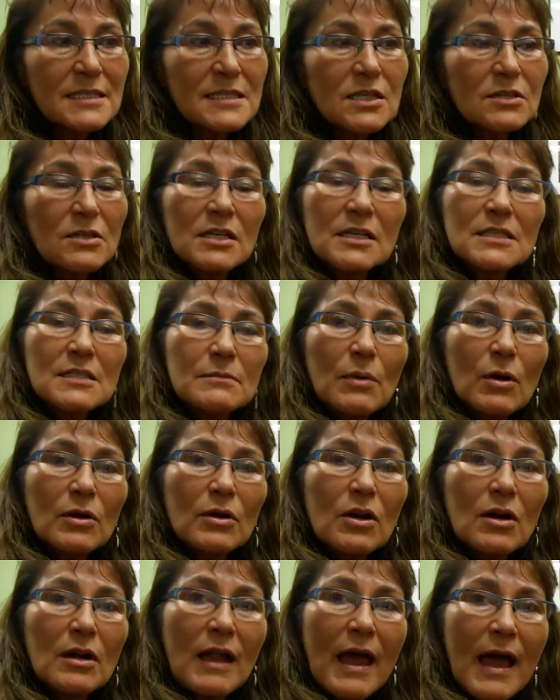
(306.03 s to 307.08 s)
serious about
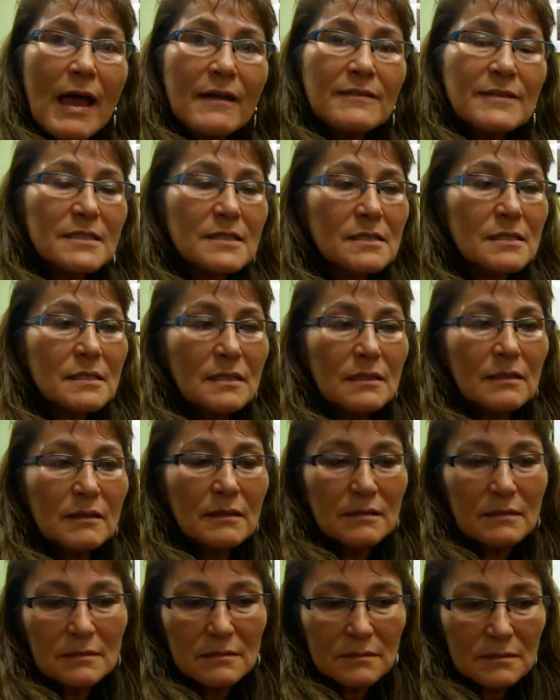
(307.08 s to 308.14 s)
our lives
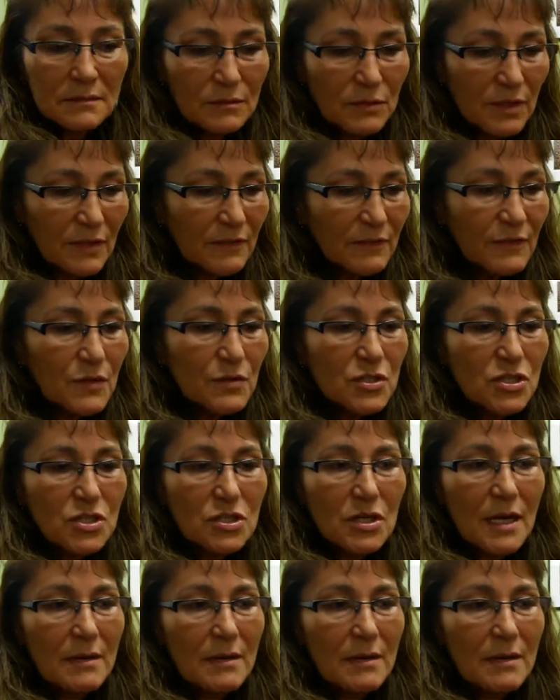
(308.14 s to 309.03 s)
with the future?